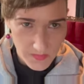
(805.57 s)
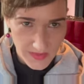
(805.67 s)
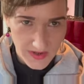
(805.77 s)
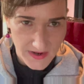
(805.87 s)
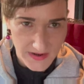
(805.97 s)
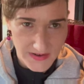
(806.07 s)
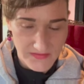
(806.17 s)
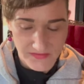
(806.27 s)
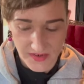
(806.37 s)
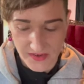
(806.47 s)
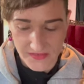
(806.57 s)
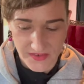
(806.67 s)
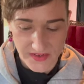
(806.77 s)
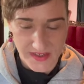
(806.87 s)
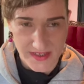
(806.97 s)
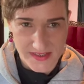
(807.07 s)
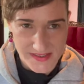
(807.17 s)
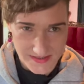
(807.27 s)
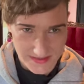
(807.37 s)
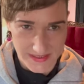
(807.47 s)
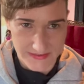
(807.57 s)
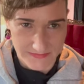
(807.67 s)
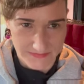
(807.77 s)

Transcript: there very, very easily.